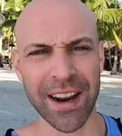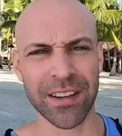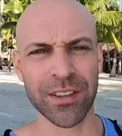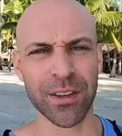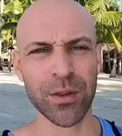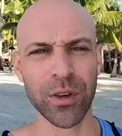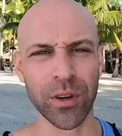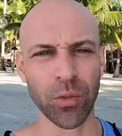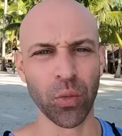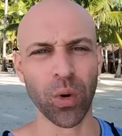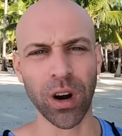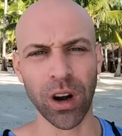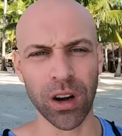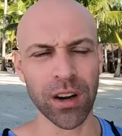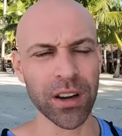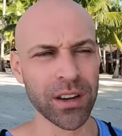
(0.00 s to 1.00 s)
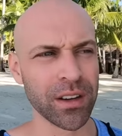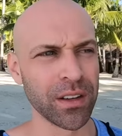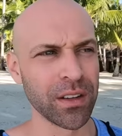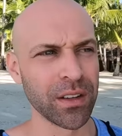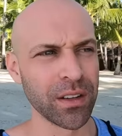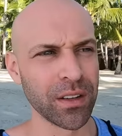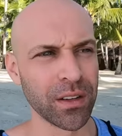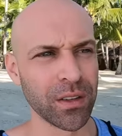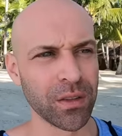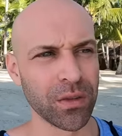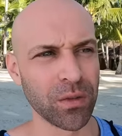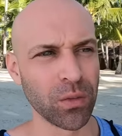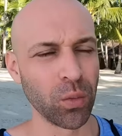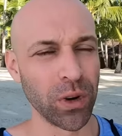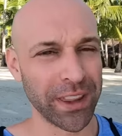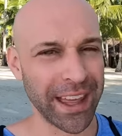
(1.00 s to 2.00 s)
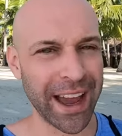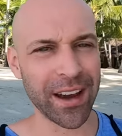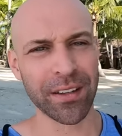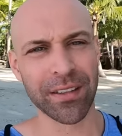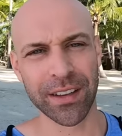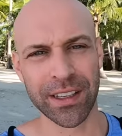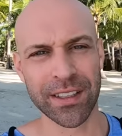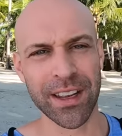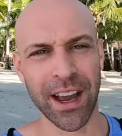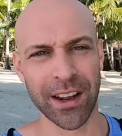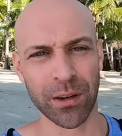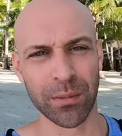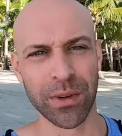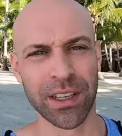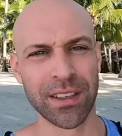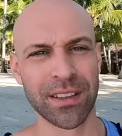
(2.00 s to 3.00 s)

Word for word: attitude at work without the entitlement.